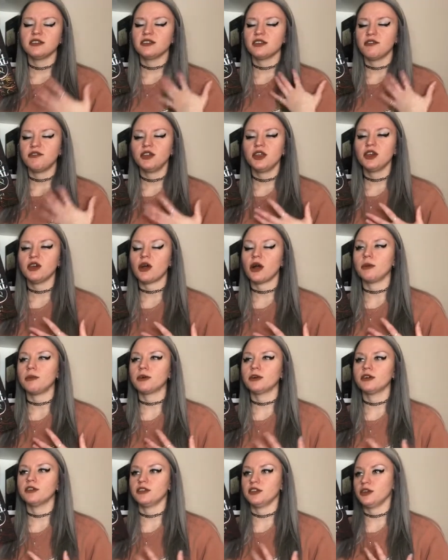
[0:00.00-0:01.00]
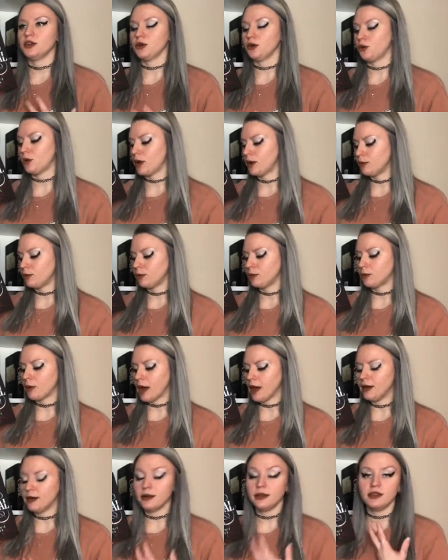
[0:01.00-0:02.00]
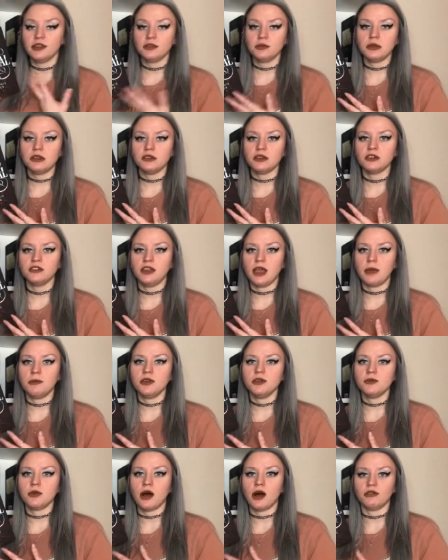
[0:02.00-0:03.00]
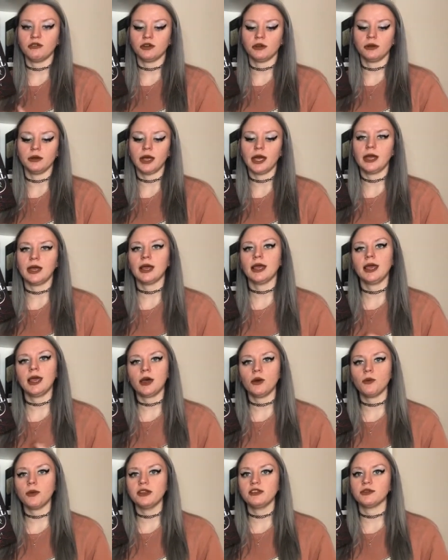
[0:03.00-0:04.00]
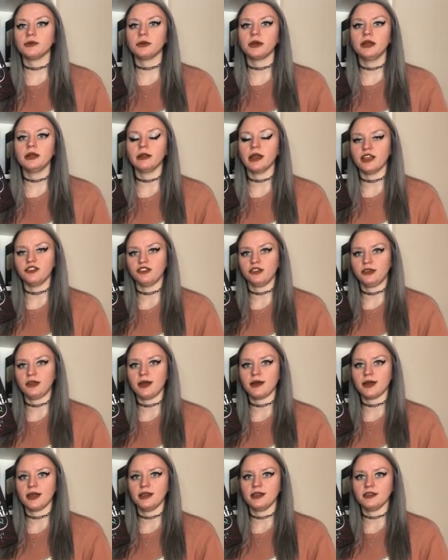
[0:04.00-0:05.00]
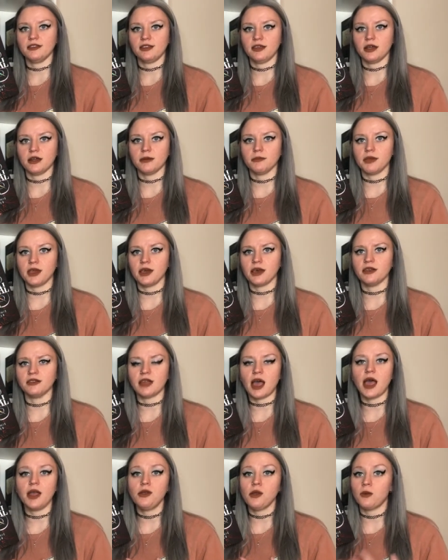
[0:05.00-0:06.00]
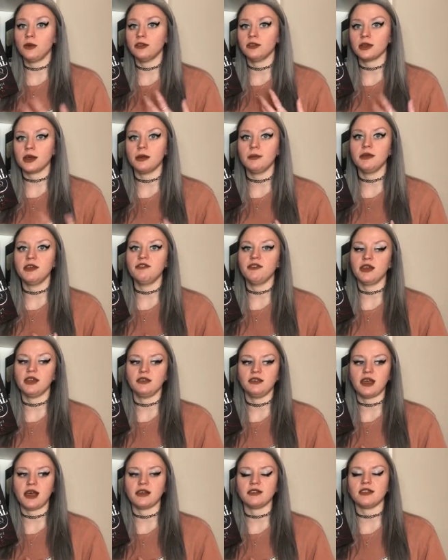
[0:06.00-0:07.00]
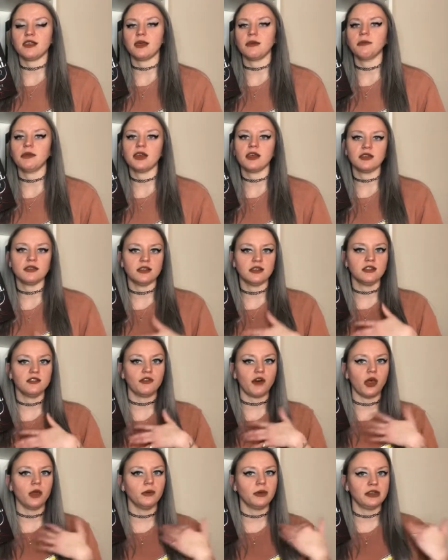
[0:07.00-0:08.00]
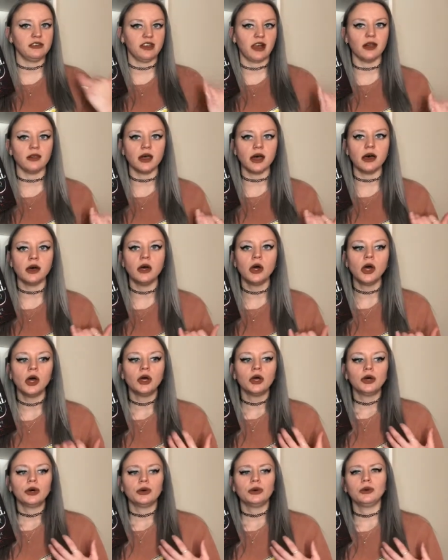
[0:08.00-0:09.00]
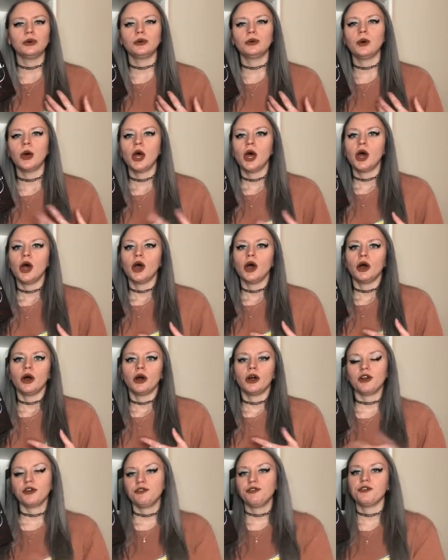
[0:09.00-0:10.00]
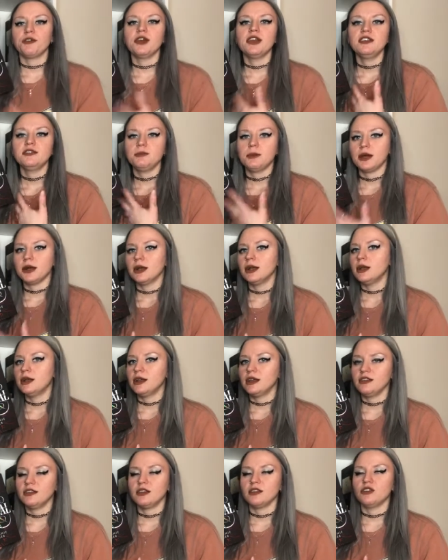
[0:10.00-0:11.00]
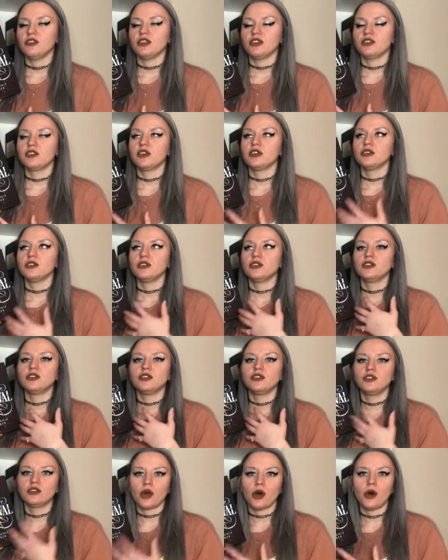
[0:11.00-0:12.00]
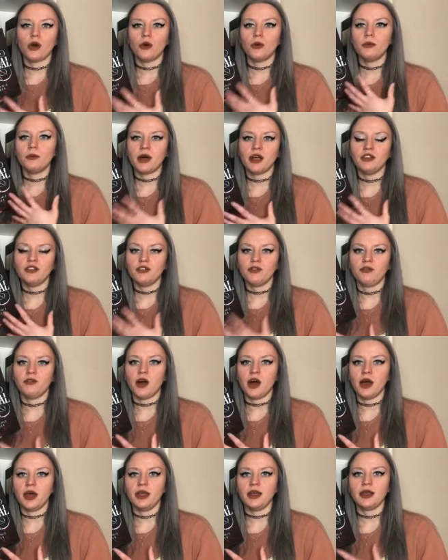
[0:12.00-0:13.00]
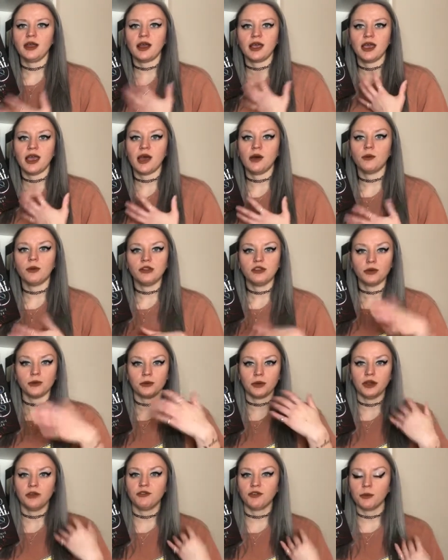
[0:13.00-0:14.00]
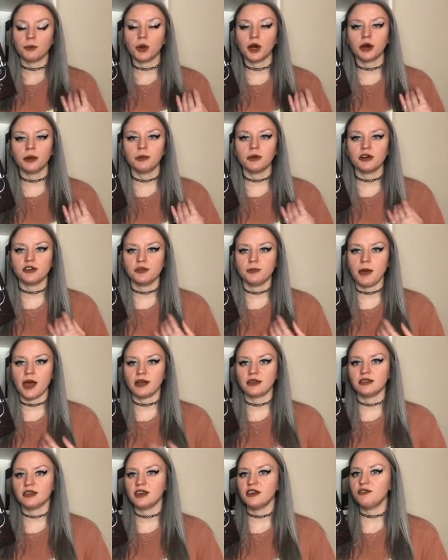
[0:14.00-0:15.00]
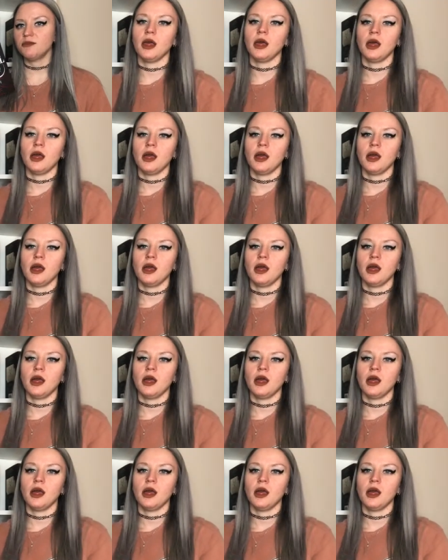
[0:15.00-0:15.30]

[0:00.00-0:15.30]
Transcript: Stephanie Garber is an incredible writer, and this was her debut novel. And I can't wait to read Legendary this year because I know it's gonna be fantastic because it's following Tella, who her free spiritedness is just so much fun, and I can't wait to read from her perspective.